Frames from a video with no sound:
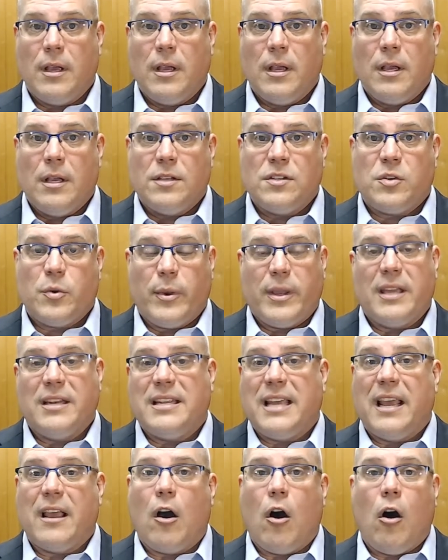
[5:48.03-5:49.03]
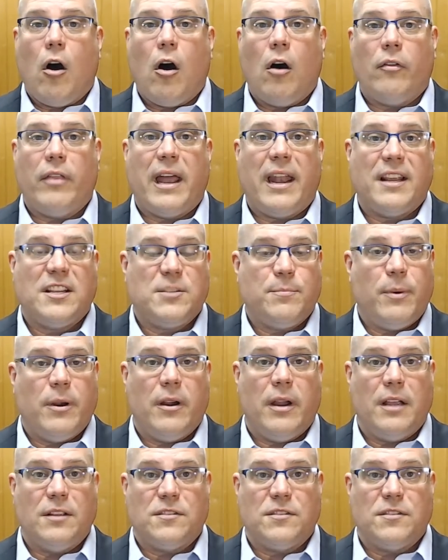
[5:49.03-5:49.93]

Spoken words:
So we can take all that experience